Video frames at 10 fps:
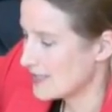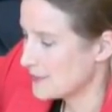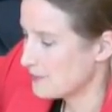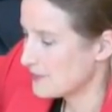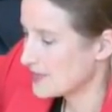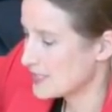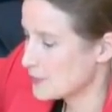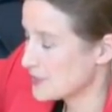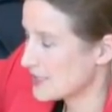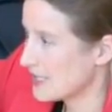Um,
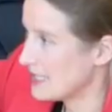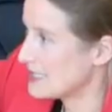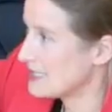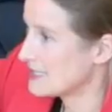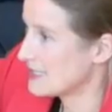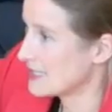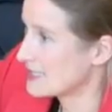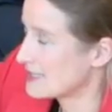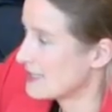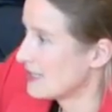this was in
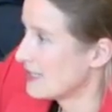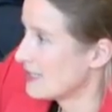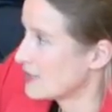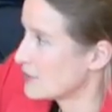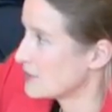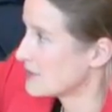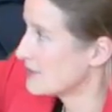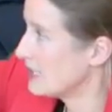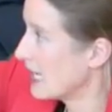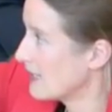86, towards
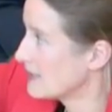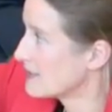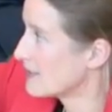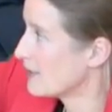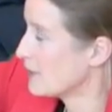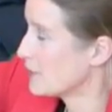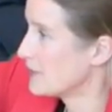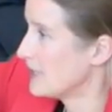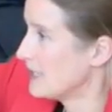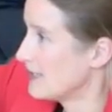the end of
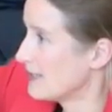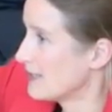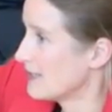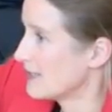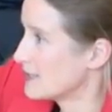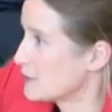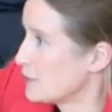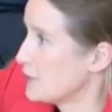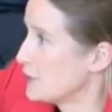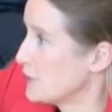the uh,
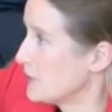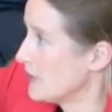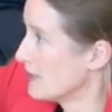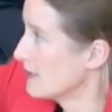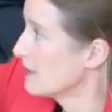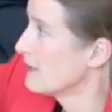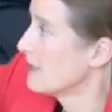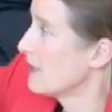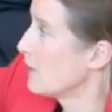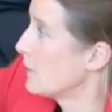Soviet Union,
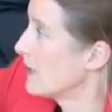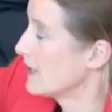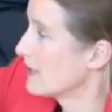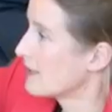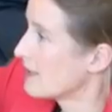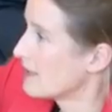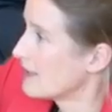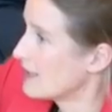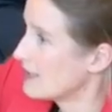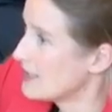when,
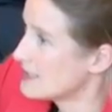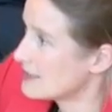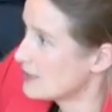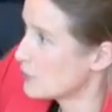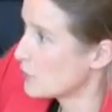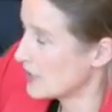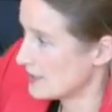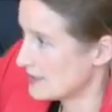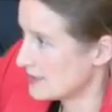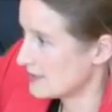uh, at least in the
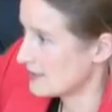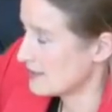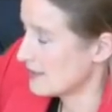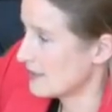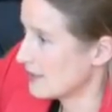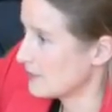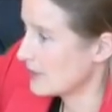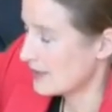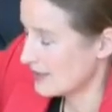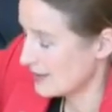West, and
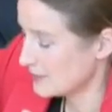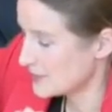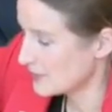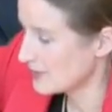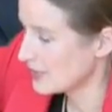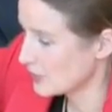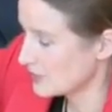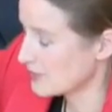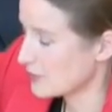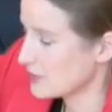I'm, I'm certainly
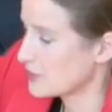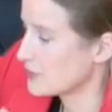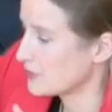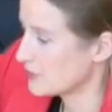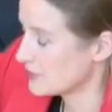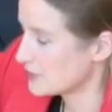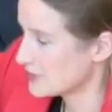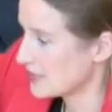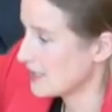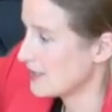not going to,
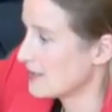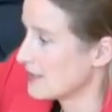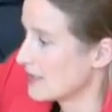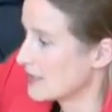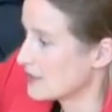to say anything